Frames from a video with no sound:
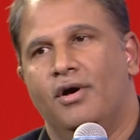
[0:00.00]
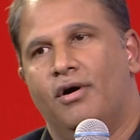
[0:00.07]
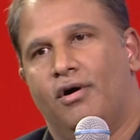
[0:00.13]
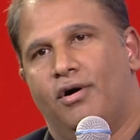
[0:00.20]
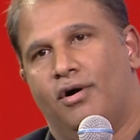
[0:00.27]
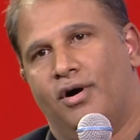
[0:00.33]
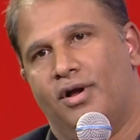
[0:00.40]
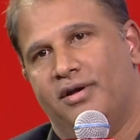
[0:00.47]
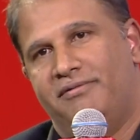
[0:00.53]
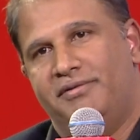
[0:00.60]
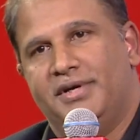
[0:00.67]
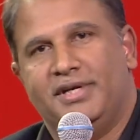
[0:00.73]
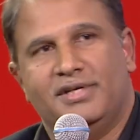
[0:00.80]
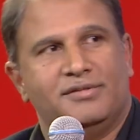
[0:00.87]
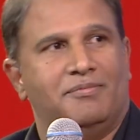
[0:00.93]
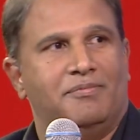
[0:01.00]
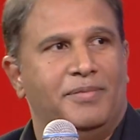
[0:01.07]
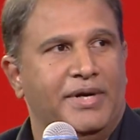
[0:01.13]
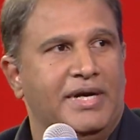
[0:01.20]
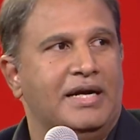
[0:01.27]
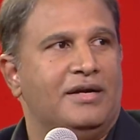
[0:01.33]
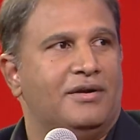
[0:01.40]
all of it is
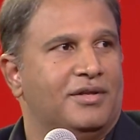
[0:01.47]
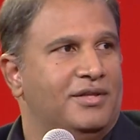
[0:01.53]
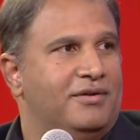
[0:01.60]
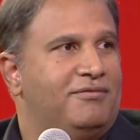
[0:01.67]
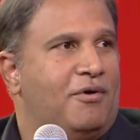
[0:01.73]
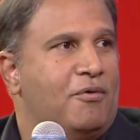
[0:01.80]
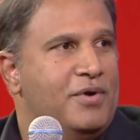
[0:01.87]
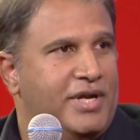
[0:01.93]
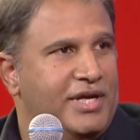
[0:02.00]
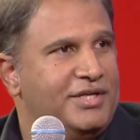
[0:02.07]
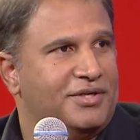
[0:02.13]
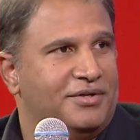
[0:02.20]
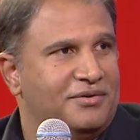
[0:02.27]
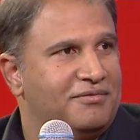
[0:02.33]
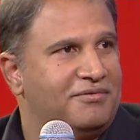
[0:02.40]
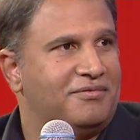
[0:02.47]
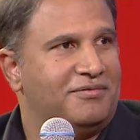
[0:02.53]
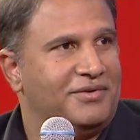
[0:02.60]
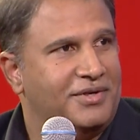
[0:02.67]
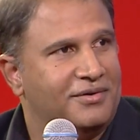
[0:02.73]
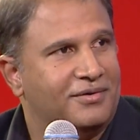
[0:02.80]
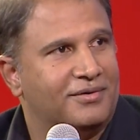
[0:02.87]
built on the foundation of
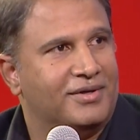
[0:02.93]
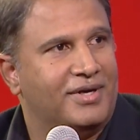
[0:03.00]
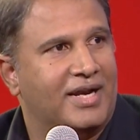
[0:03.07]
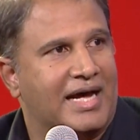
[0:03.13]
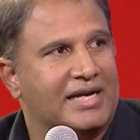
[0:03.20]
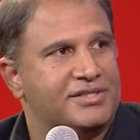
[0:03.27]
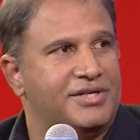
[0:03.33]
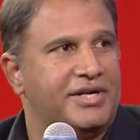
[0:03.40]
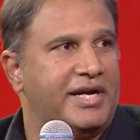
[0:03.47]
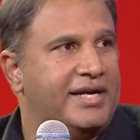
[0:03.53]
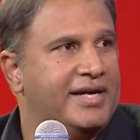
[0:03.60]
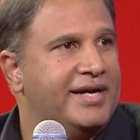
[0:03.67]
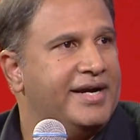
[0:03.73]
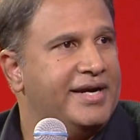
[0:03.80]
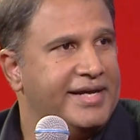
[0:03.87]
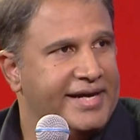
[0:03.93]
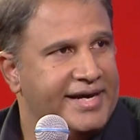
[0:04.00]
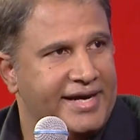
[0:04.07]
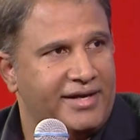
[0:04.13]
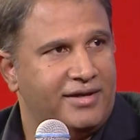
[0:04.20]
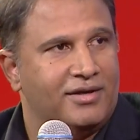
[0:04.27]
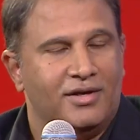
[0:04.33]
large data and AI.